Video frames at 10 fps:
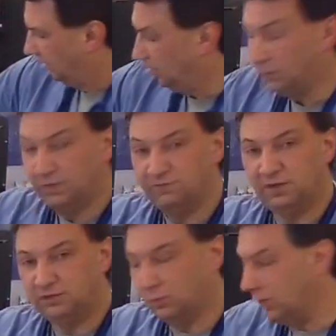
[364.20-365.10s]
it only
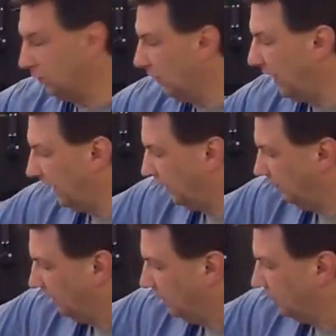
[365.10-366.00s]
fits one
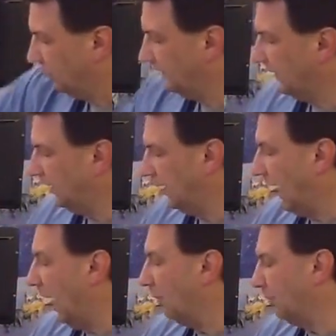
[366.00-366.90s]
way, to the
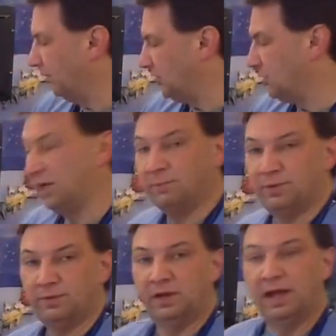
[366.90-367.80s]
output
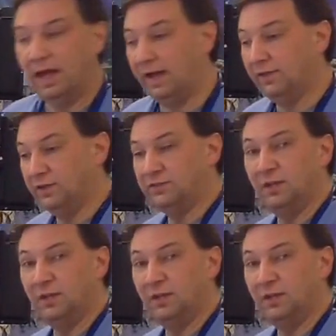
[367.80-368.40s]
chamber on these